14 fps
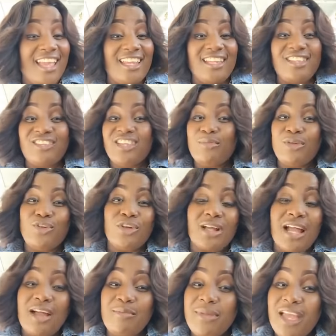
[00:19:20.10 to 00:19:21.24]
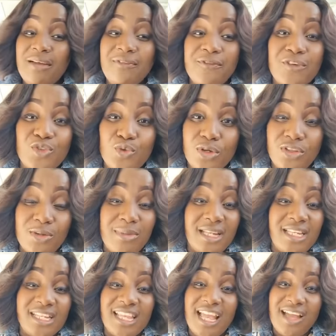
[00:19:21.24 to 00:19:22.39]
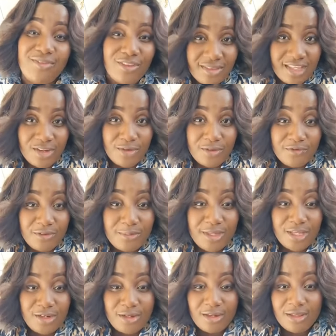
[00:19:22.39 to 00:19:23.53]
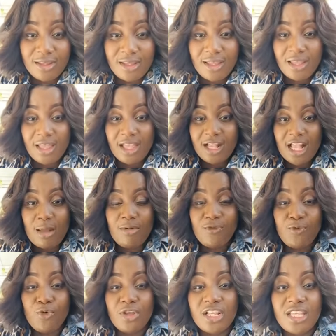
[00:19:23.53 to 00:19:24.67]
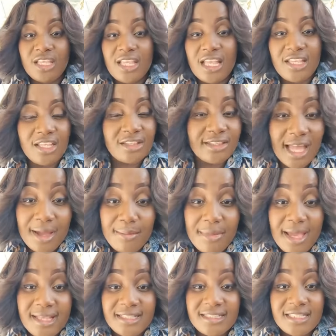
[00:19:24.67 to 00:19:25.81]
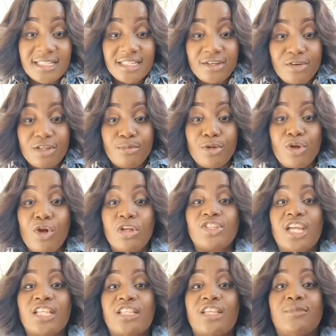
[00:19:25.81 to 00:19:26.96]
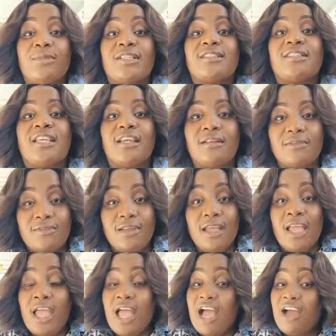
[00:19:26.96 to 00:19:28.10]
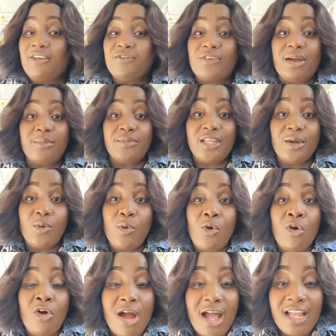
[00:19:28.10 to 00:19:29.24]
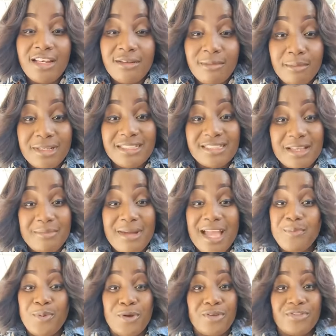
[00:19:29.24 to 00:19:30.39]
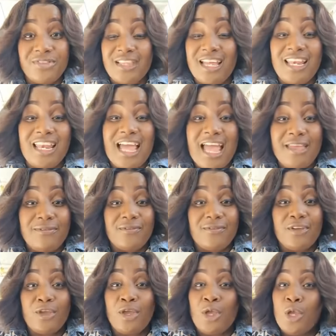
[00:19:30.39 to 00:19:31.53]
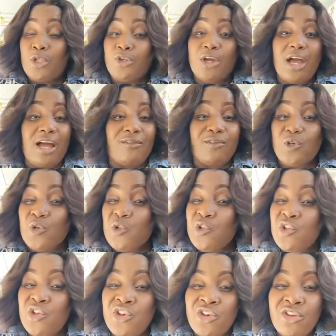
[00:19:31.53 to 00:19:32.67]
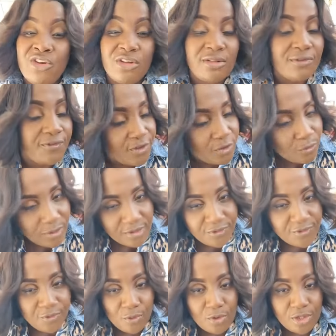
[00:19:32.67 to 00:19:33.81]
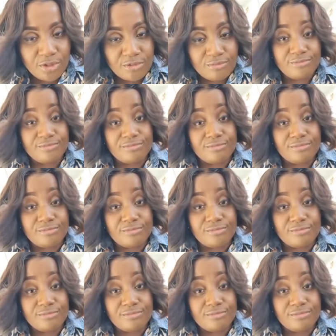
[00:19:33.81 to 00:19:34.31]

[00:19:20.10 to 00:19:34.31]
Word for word: Anything me do, cause me a fridge. Nobody can have no secret for me, you know. Because before you, you talk my secret, me contract it myself. And from day one, me say my personal life no have nothing to do with phone.